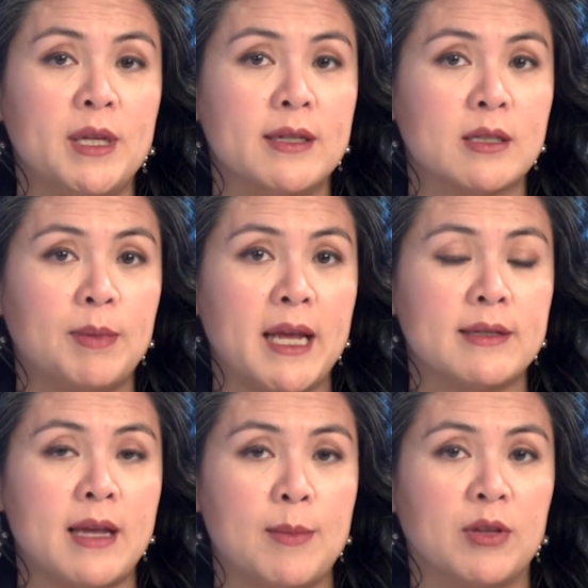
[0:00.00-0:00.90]
he displayed a
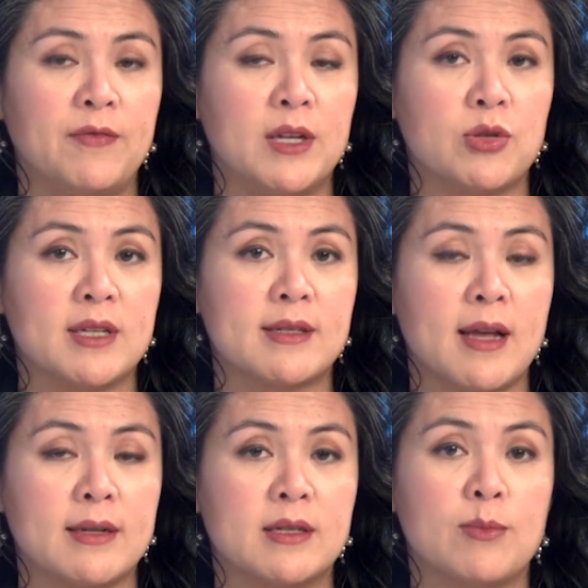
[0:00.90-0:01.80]
table featuring
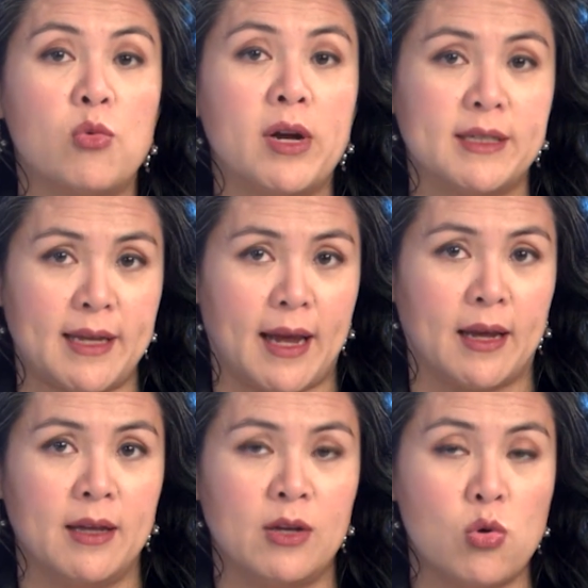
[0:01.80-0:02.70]
Santa Muerte,
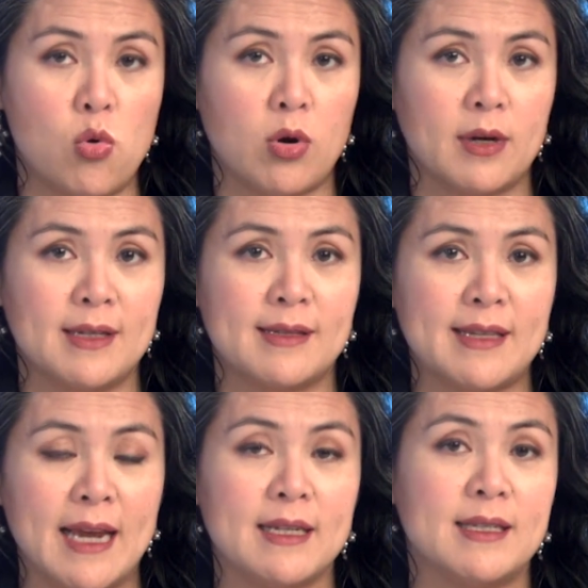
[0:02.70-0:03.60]
or
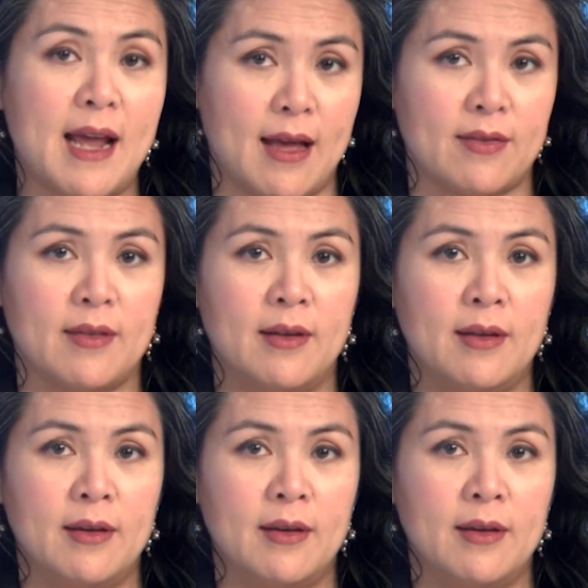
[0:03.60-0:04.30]
Saint Death,